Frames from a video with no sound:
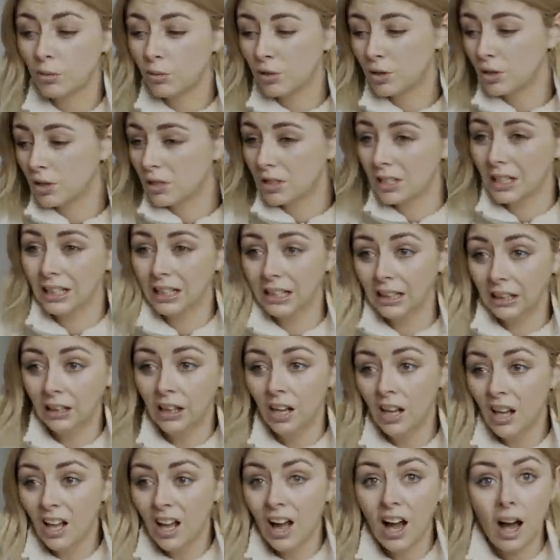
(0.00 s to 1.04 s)
It was just a little
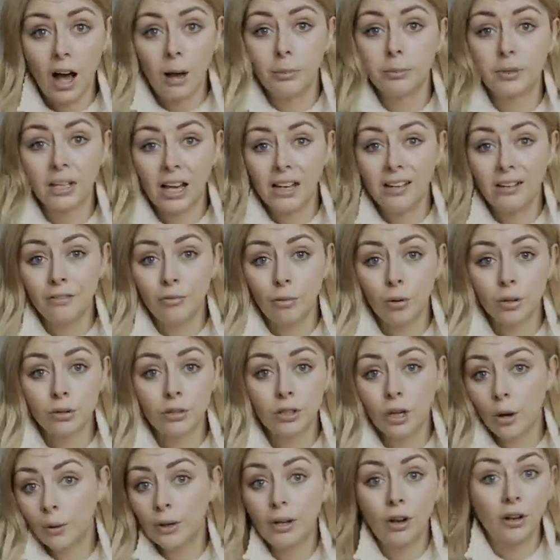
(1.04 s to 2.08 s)
update of what's
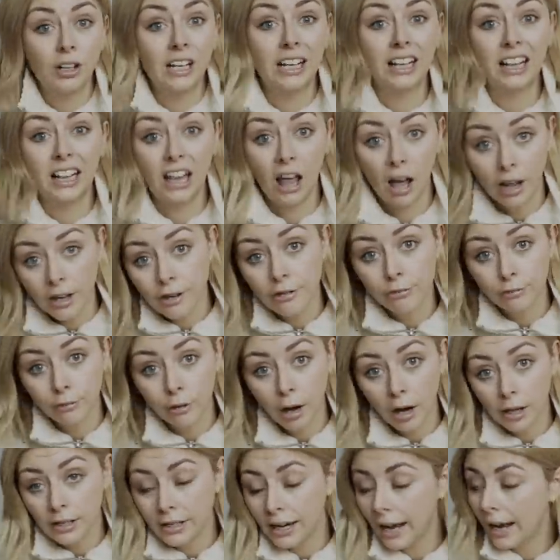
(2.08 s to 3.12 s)
going on in life
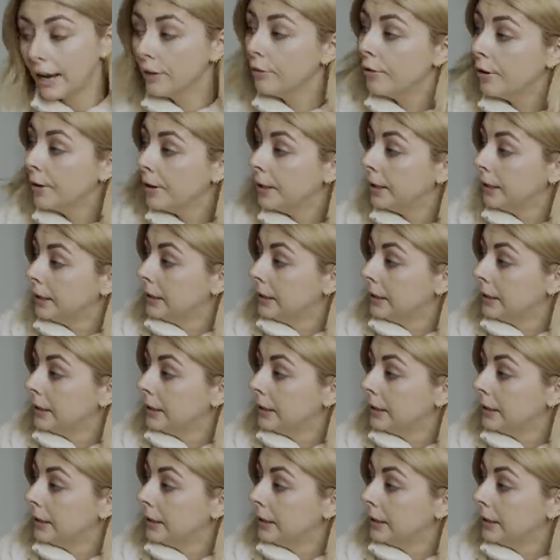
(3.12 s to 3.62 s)
right now.